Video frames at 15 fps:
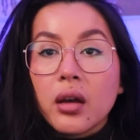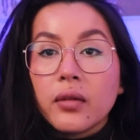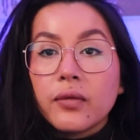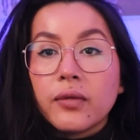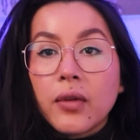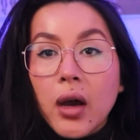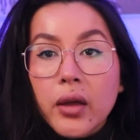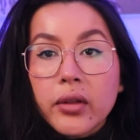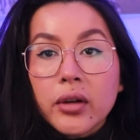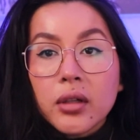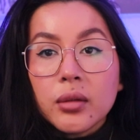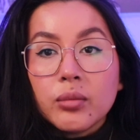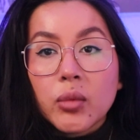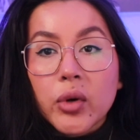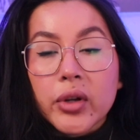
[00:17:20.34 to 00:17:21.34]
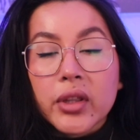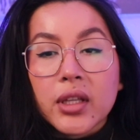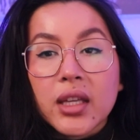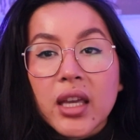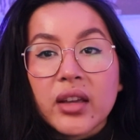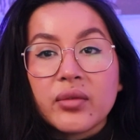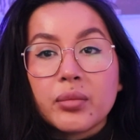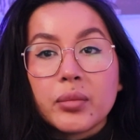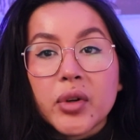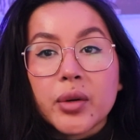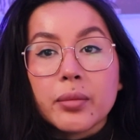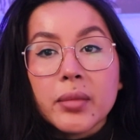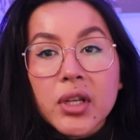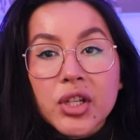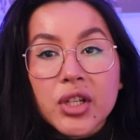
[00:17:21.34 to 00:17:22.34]
Father Amorth gave
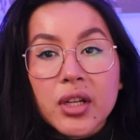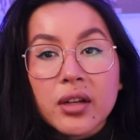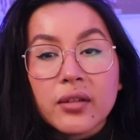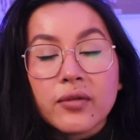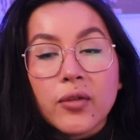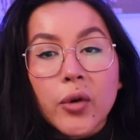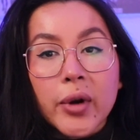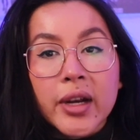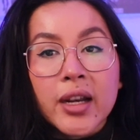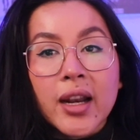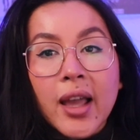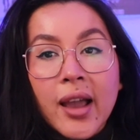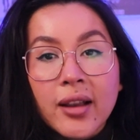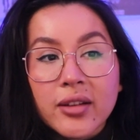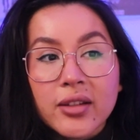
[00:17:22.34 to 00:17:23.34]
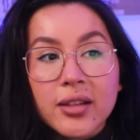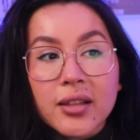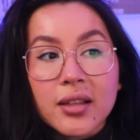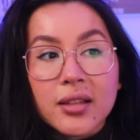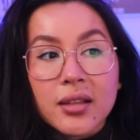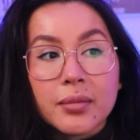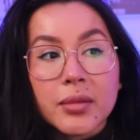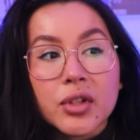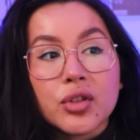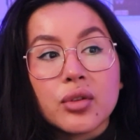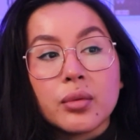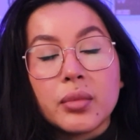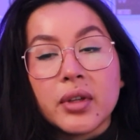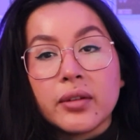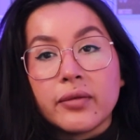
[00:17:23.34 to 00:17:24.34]
permission for an exorcism
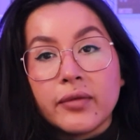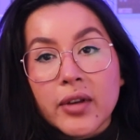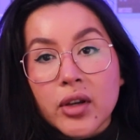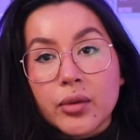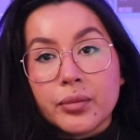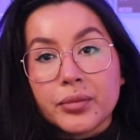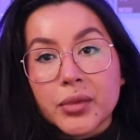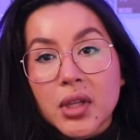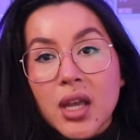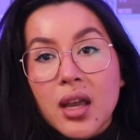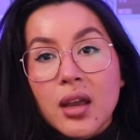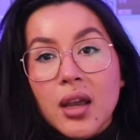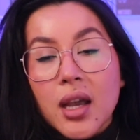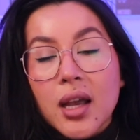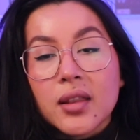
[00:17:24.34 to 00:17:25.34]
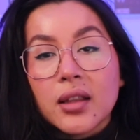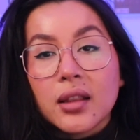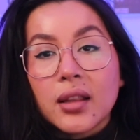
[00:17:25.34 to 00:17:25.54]
to be filmed, and the